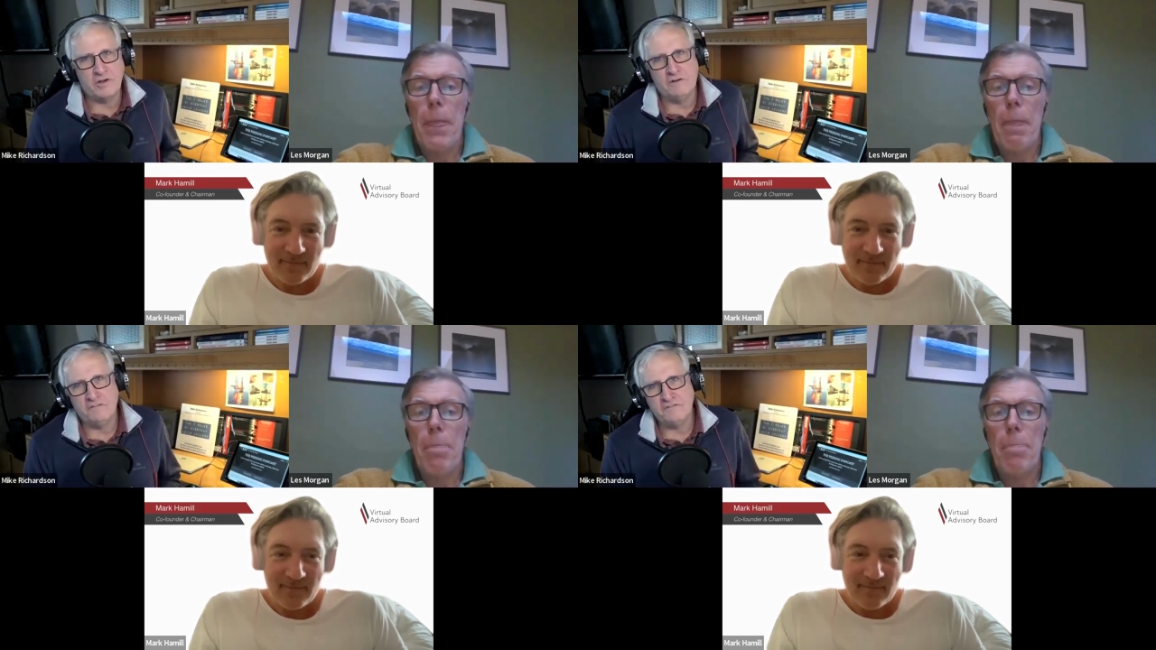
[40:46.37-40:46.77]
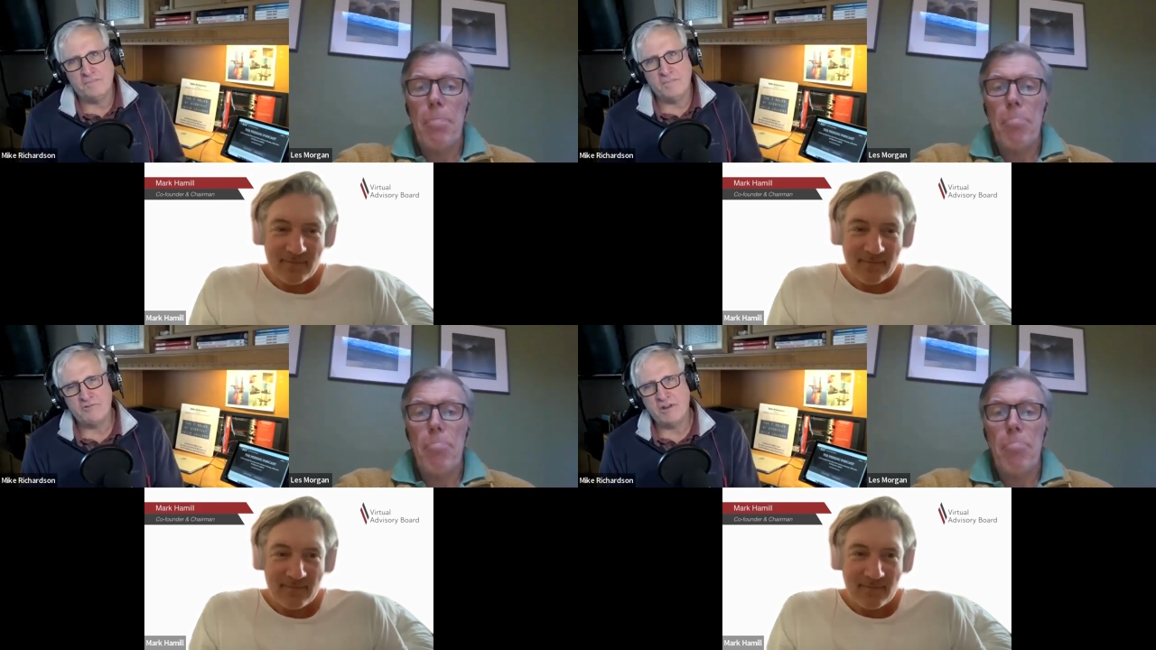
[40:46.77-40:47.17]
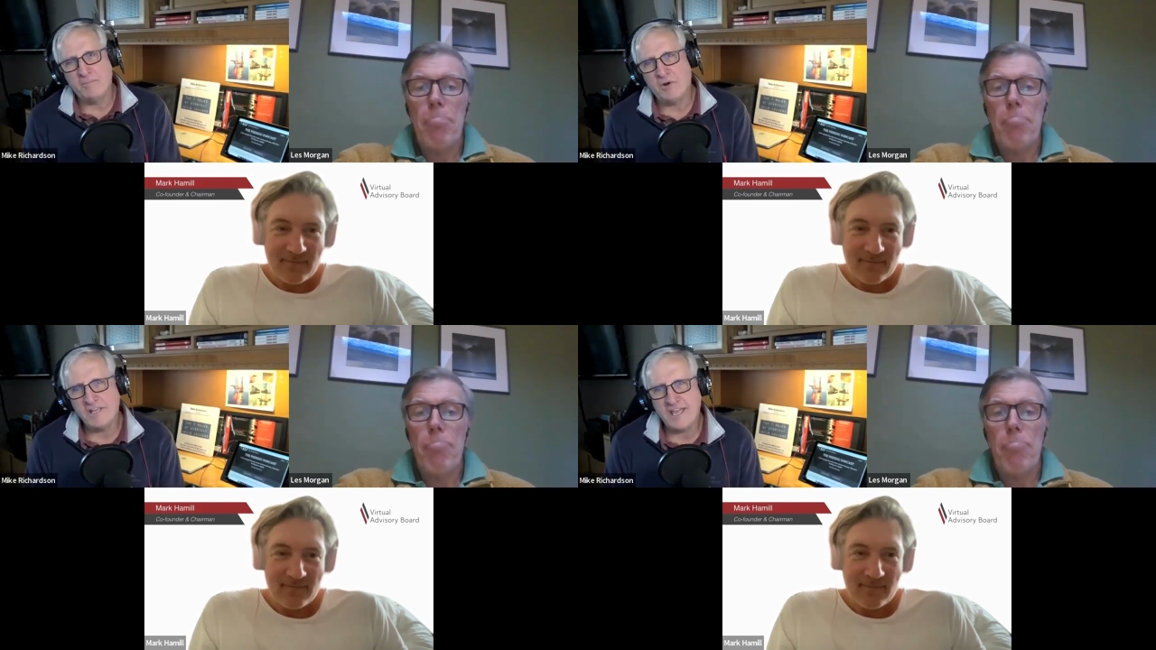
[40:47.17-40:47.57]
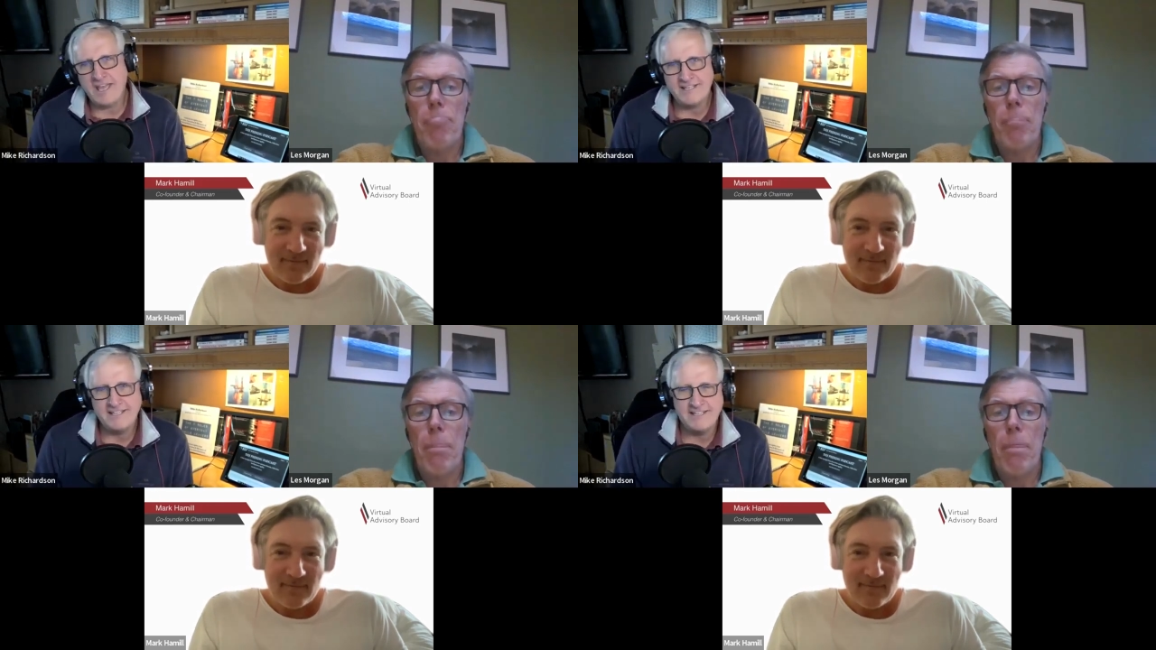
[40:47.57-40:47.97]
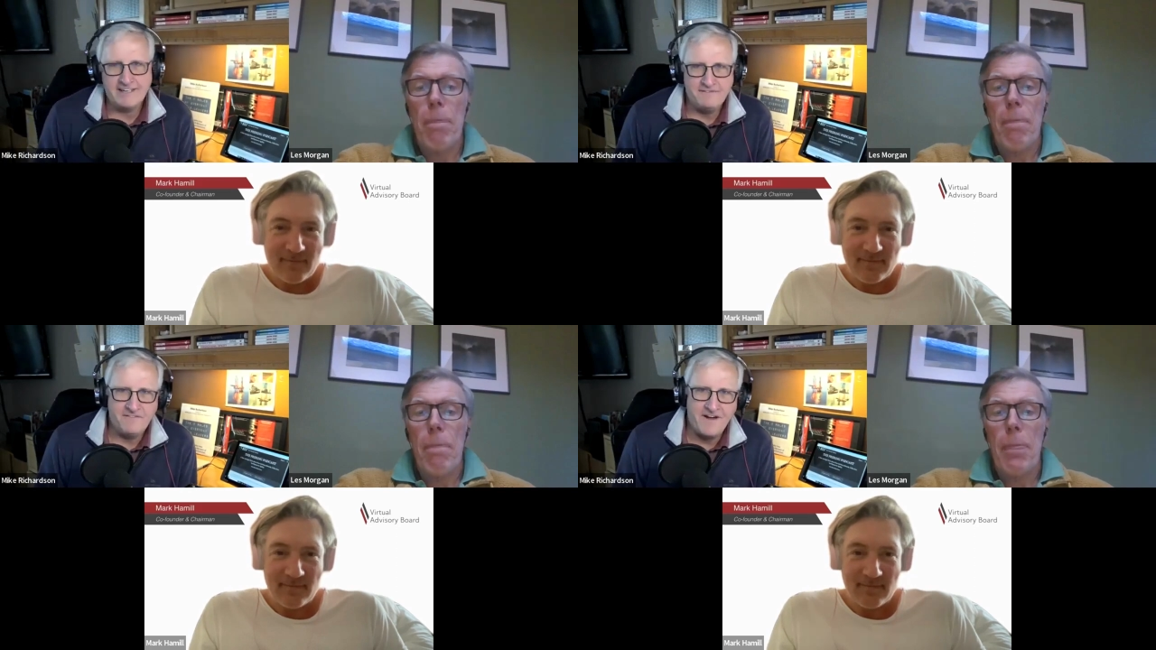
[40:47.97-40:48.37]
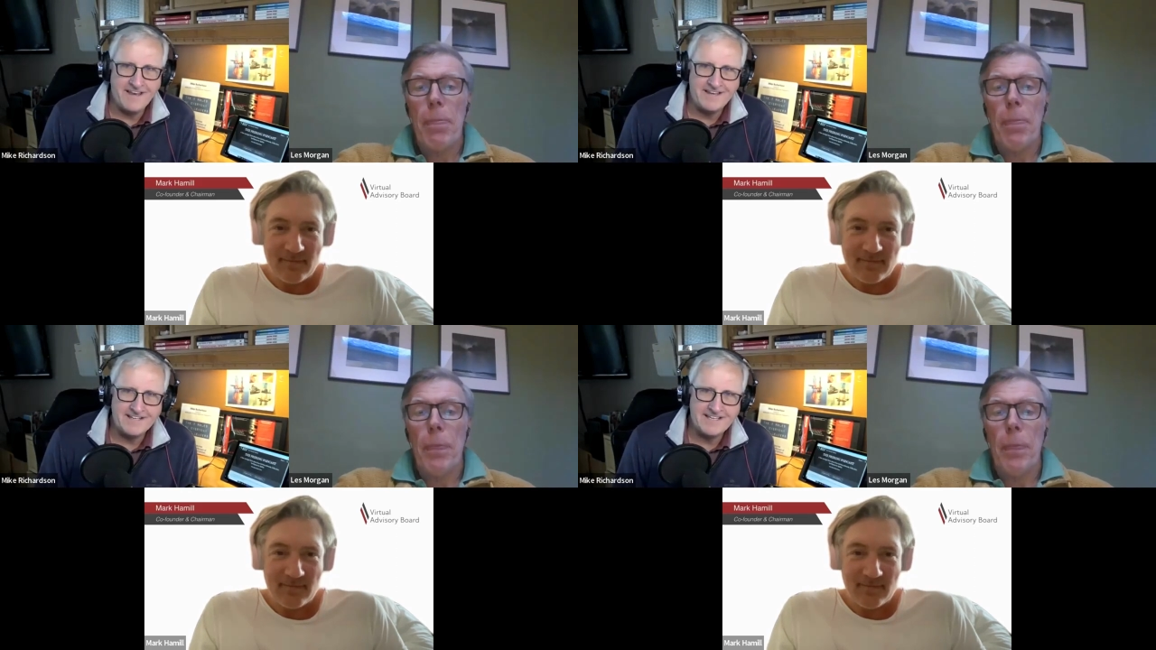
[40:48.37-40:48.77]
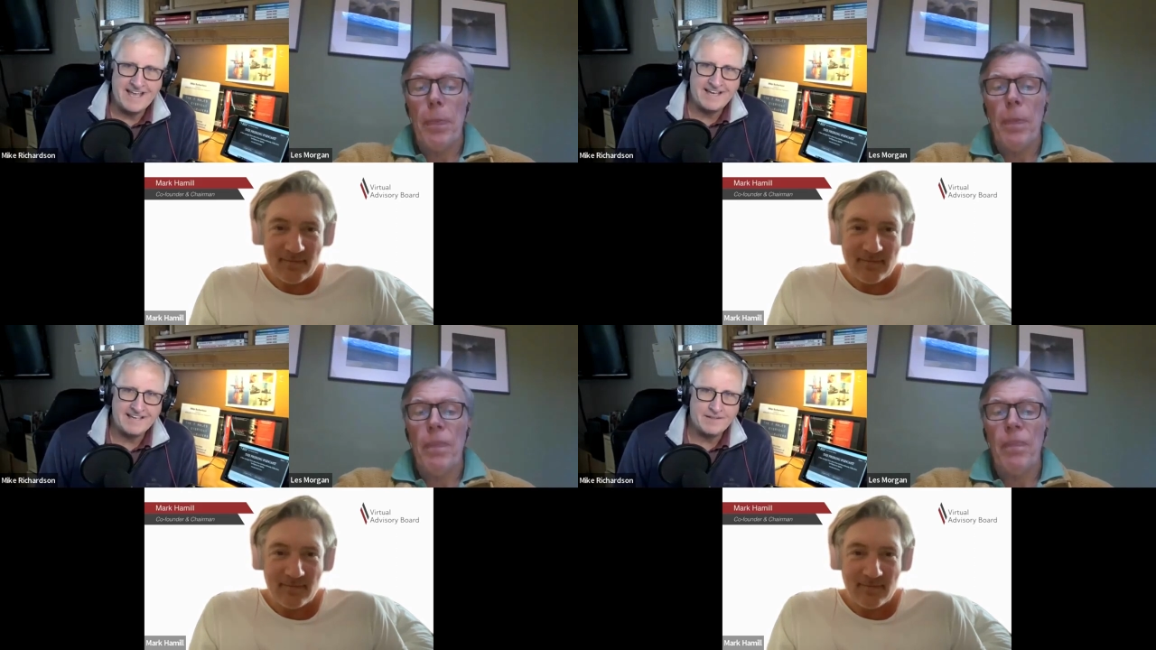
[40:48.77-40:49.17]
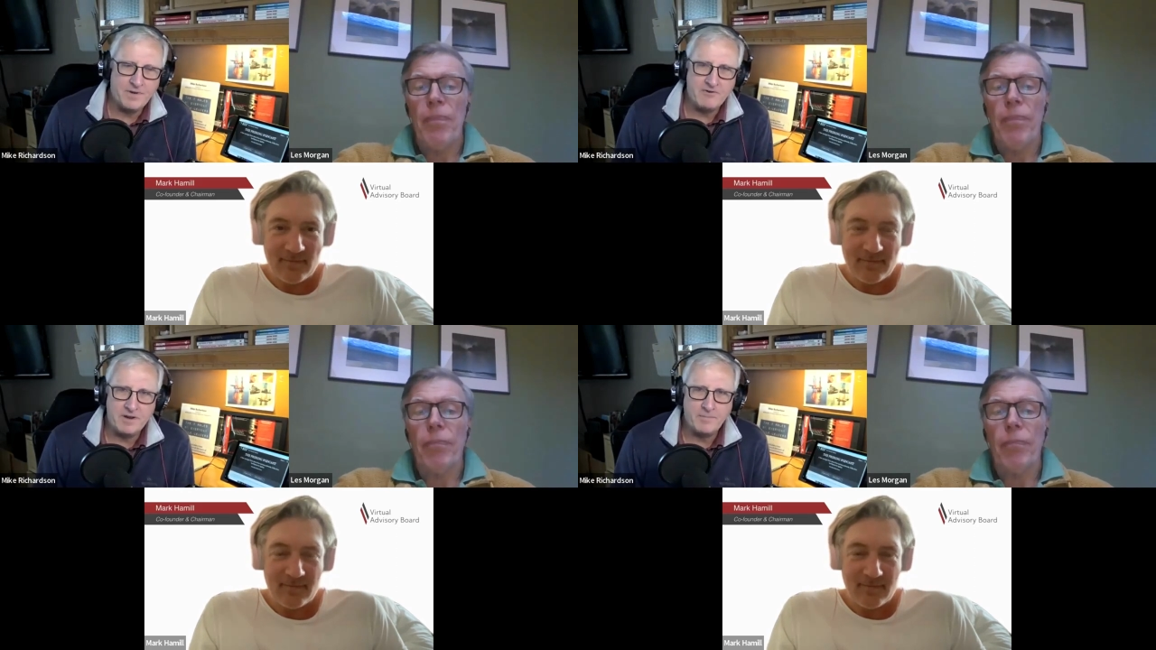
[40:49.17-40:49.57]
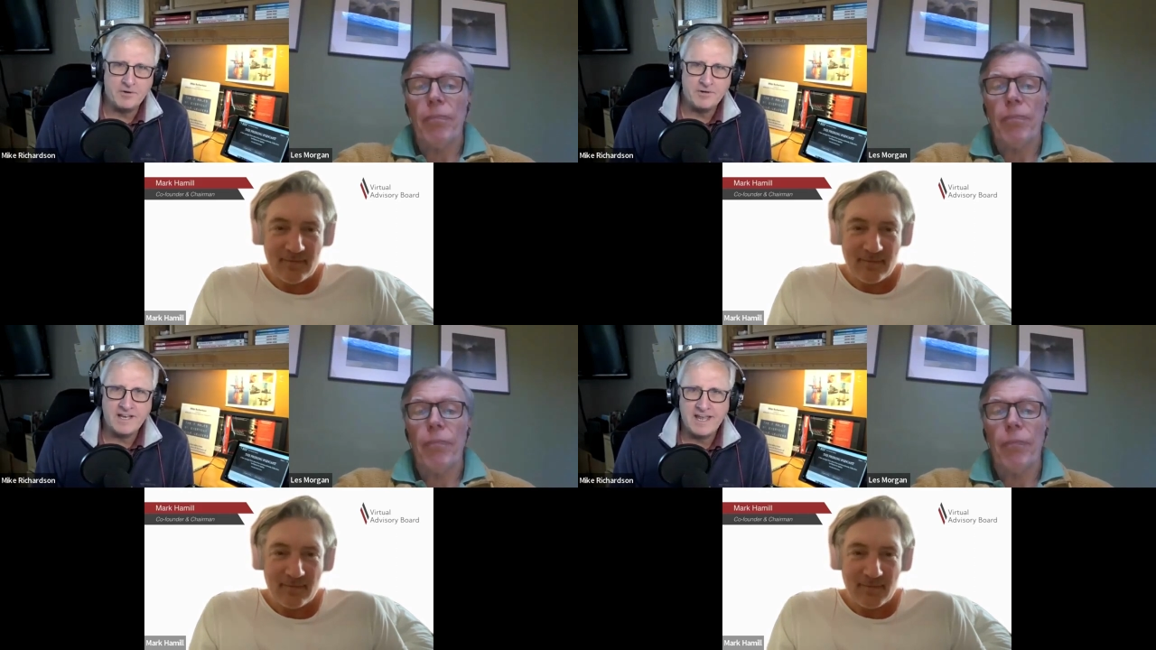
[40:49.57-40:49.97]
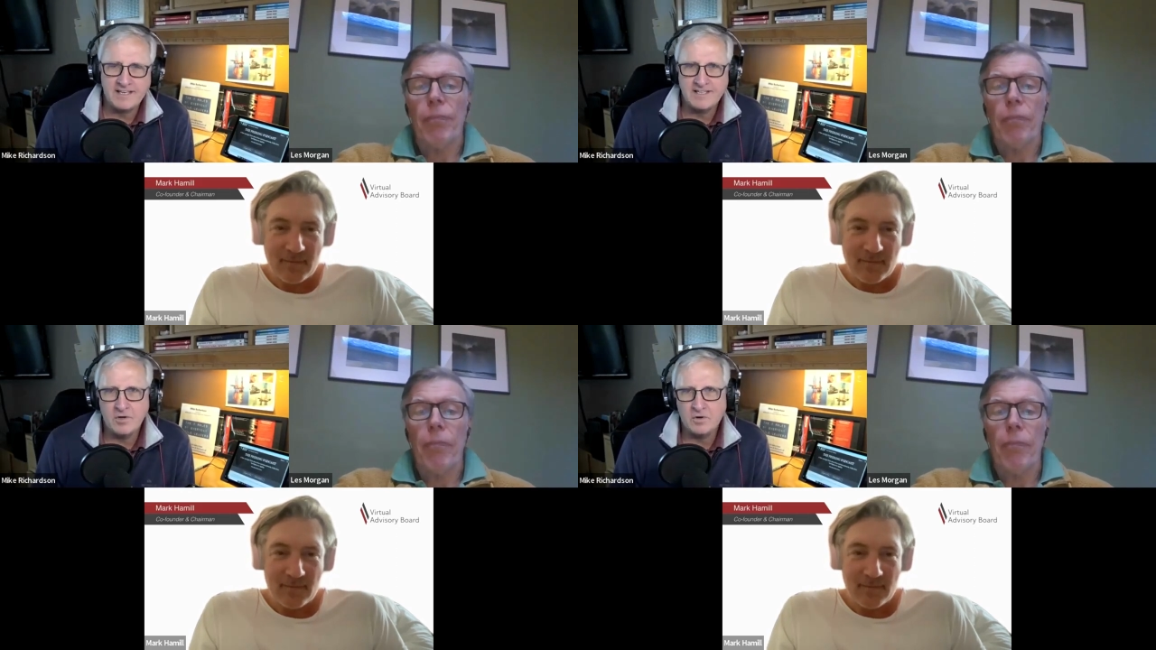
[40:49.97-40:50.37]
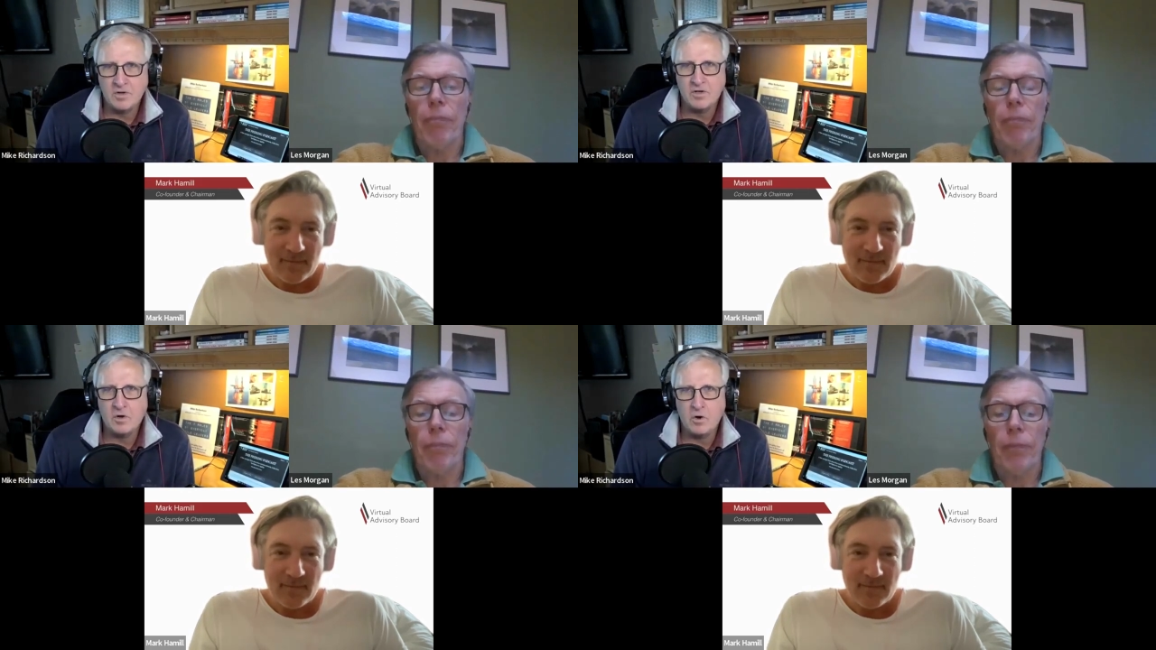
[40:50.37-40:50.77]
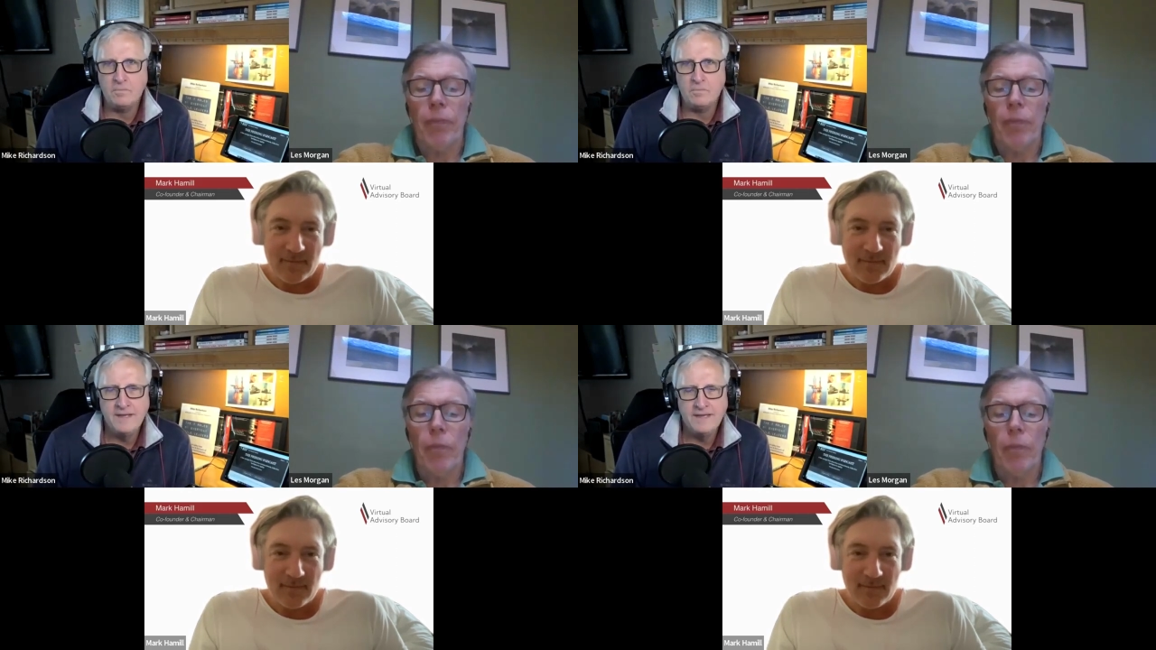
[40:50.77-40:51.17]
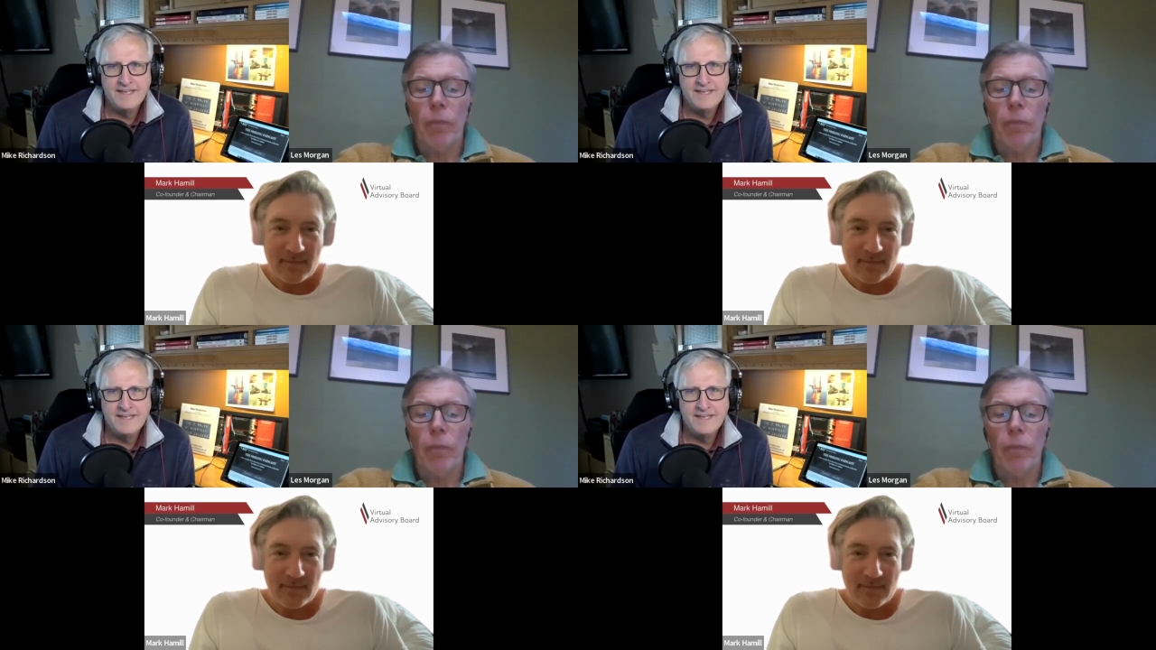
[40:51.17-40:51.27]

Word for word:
Speaker 1: of the Peering Podcast. Uh, find us at thepeeringpodcast.com.